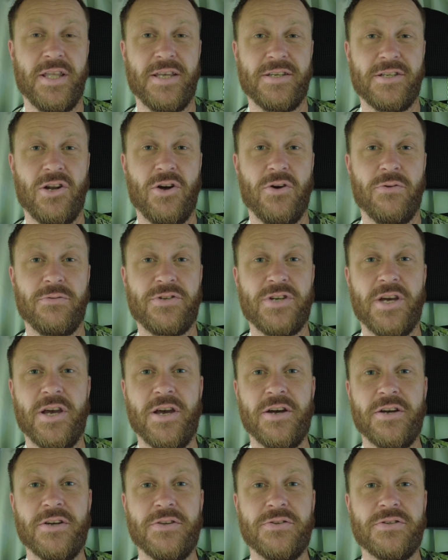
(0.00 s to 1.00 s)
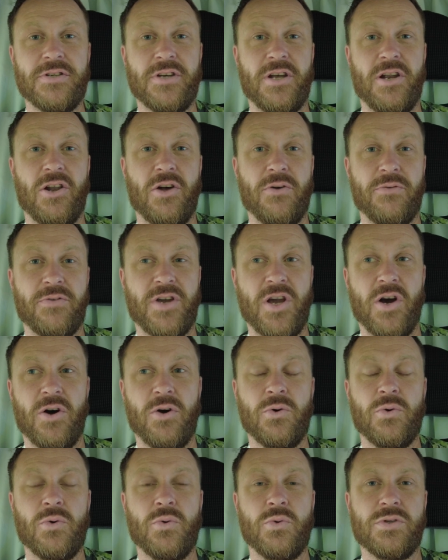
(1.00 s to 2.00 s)
there's a lot of terns, a lot of
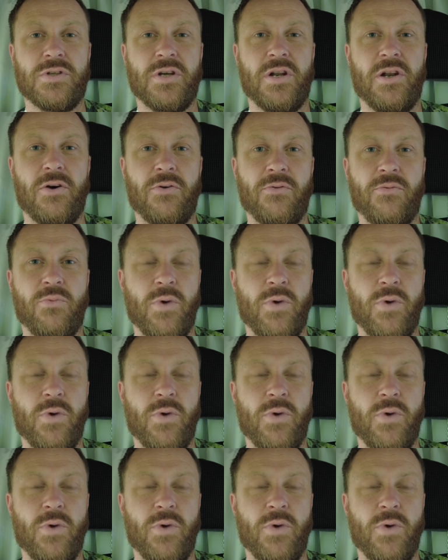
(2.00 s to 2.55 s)
gulls, a lot of